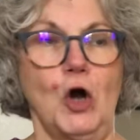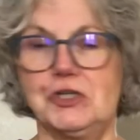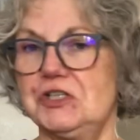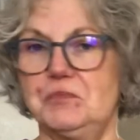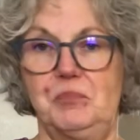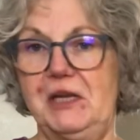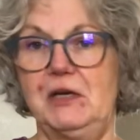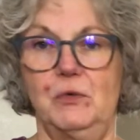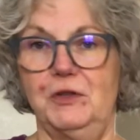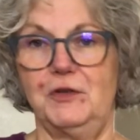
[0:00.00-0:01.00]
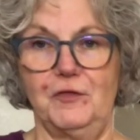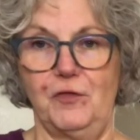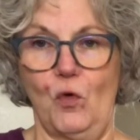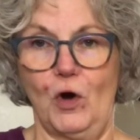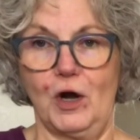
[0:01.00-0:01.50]
just beat it with your
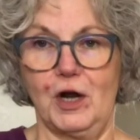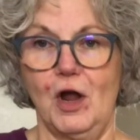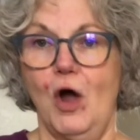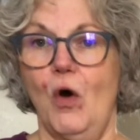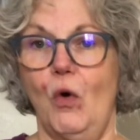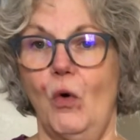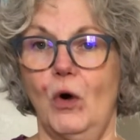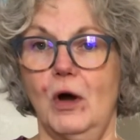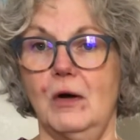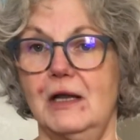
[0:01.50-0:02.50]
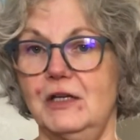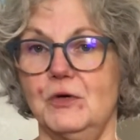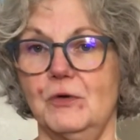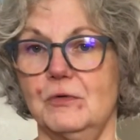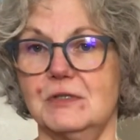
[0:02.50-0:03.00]
fork, or in
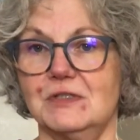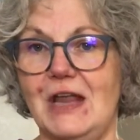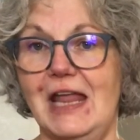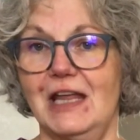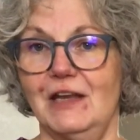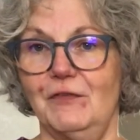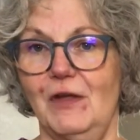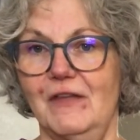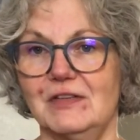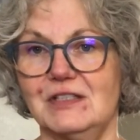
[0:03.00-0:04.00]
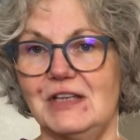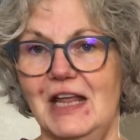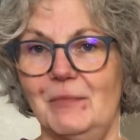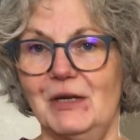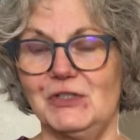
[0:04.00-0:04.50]
your stand if you have a
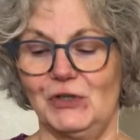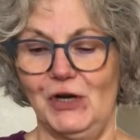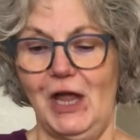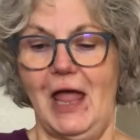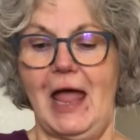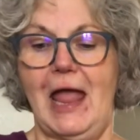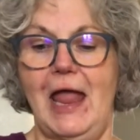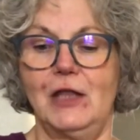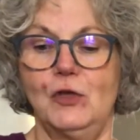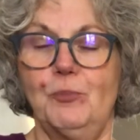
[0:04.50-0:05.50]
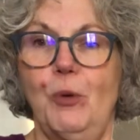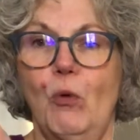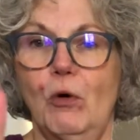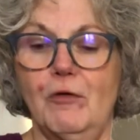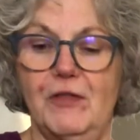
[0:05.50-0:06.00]
stand mixer. And you
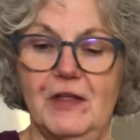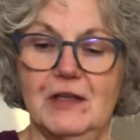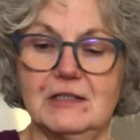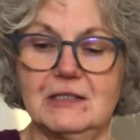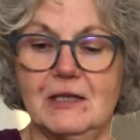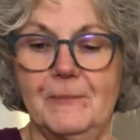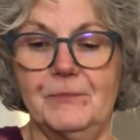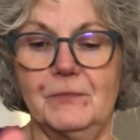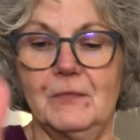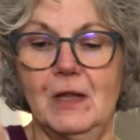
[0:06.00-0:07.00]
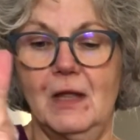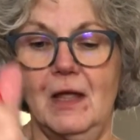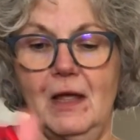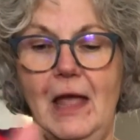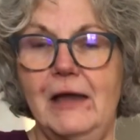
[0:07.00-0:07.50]
pour this,
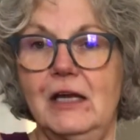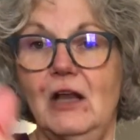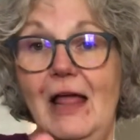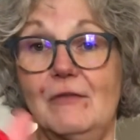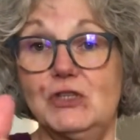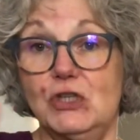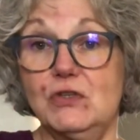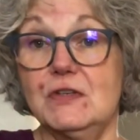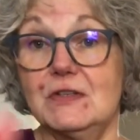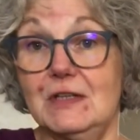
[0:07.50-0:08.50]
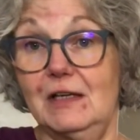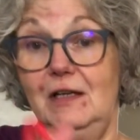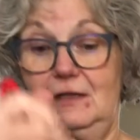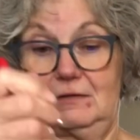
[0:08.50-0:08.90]
and it'll have juices in it.